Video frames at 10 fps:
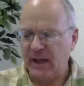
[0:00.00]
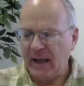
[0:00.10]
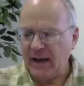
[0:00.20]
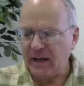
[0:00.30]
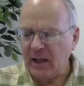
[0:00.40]

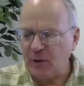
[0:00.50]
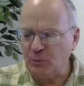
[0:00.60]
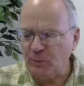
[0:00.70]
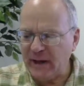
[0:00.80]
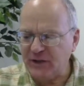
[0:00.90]
and he
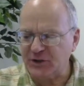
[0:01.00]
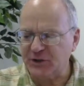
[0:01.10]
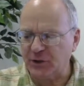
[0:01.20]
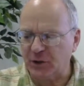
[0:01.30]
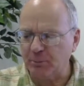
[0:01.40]

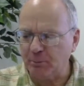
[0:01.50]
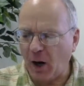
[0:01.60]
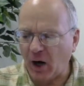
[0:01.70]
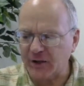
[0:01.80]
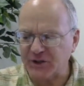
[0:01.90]
reached her
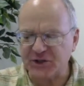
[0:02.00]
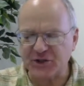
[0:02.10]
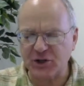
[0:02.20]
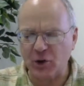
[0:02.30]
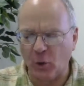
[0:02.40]

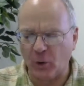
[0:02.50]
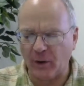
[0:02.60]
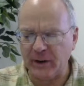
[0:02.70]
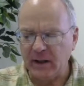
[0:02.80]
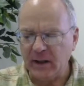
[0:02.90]
parched
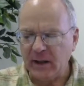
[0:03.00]
corn,